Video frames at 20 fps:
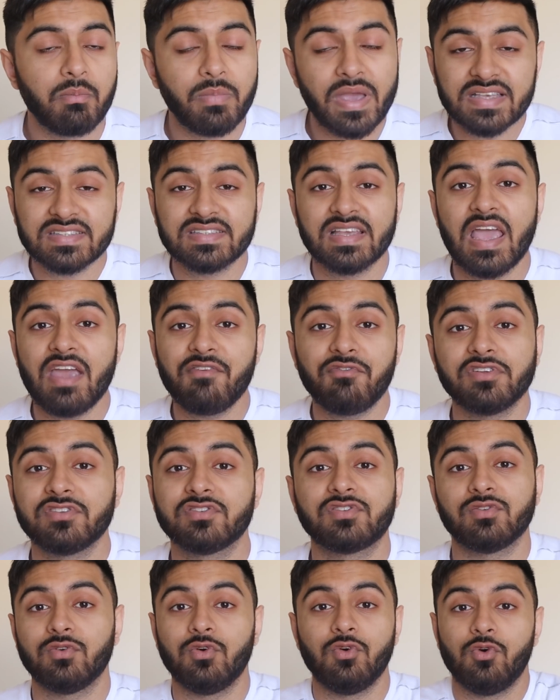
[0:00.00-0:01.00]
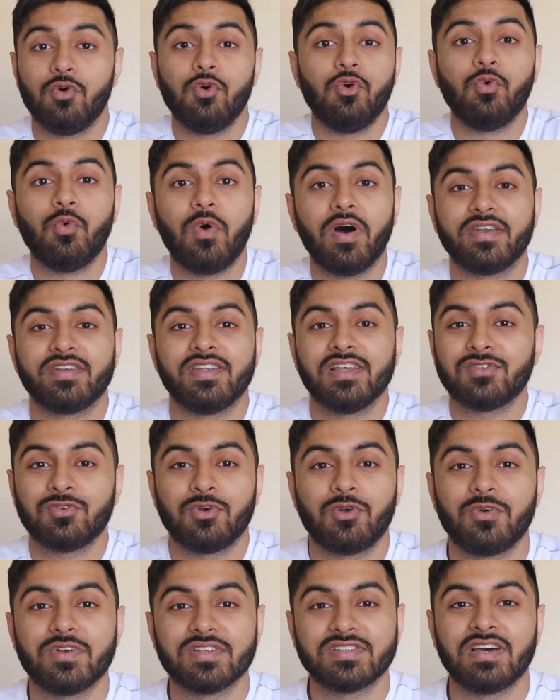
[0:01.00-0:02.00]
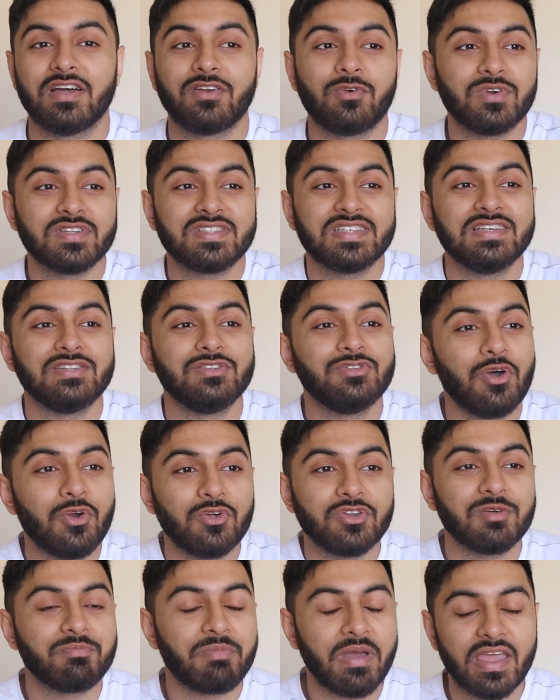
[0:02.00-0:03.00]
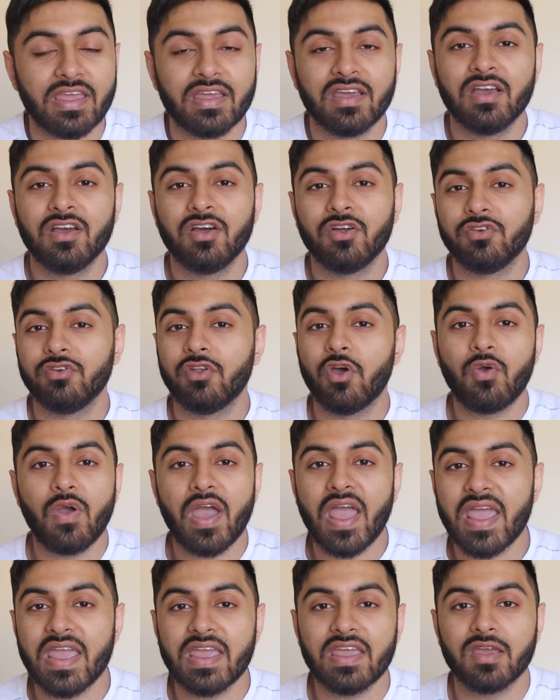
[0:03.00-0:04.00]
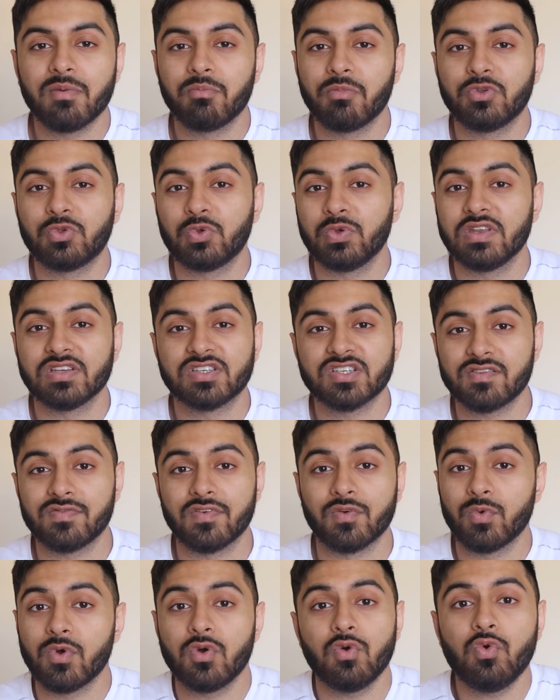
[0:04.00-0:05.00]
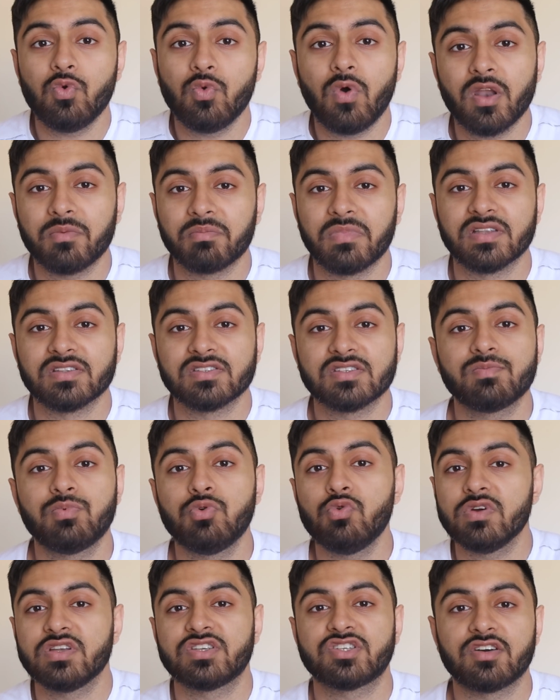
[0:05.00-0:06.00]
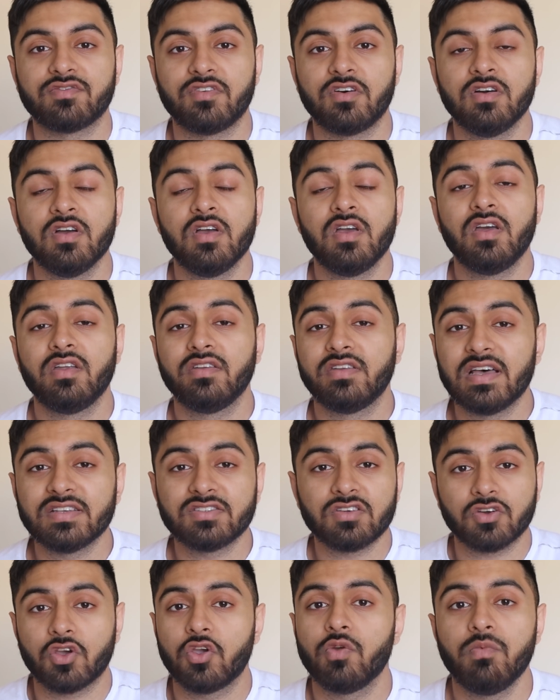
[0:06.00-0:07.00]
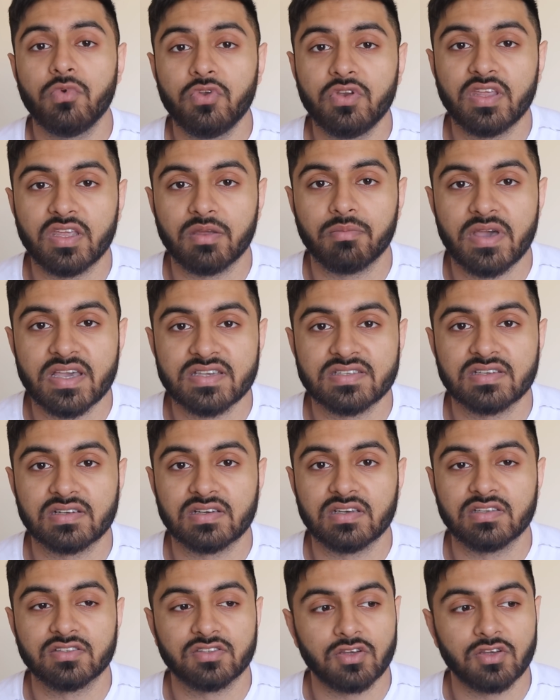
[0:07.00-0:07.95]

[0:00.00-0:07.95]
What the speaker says: Basically, everyone's all one. That's all I want to say. I don't want to see no debate, no hate between each other. We're all one, man. Support each other. That's our community, basically.